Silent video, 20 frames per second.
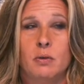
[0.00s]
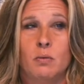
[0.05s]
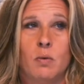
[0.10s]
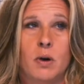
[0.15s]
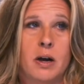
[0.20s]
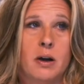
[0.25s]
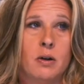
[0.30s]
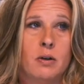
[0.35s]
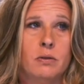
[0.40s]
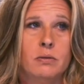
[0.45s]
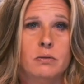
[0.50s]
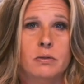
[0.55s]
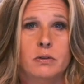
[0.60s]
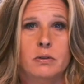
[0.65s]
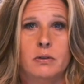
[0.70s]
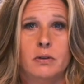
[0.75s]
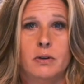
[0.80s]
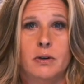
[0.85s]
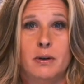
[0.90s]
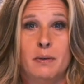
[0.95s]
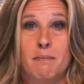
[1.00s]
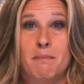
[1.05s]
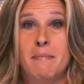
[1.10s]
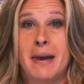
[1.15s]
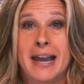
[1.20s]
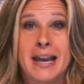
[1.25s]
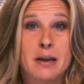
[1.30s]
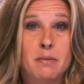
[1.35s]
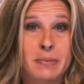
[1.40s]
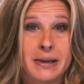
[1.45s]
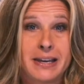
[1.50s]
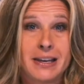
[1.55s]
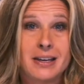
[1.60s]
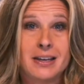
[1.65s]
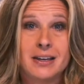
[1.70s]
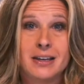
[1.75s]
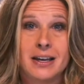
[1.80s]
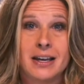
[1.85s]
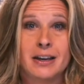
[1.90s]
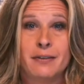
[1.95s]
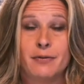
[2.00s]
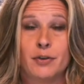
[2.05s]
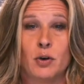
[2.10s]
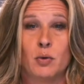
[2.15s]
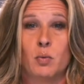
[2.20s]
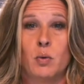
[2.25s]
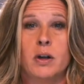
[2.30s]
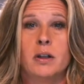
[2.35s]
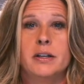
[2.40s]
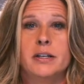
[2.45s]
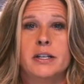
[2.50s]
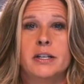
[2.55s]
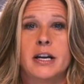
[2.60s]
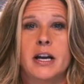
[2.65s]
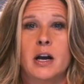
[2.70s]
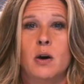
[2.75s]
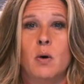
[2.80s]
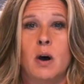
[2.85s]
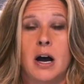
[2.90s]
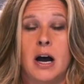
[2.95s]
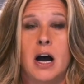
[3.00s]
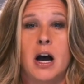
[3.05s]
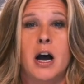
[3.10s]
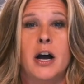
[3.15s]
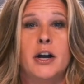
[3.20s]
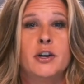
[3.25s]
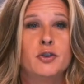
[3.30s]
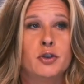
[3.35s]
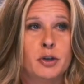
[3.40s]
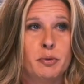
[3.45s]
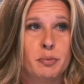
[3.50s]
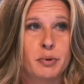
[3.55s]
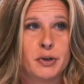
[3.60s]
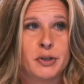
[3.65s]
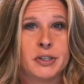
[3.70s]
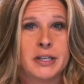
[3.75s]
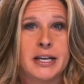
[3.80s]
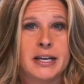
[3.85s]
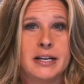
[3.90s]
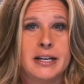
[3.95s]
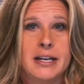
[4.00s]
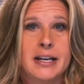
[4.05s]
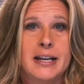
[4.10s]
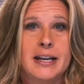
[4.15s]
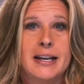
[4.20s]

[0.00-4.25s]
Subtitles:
Well, maybe if you're willing to go 100%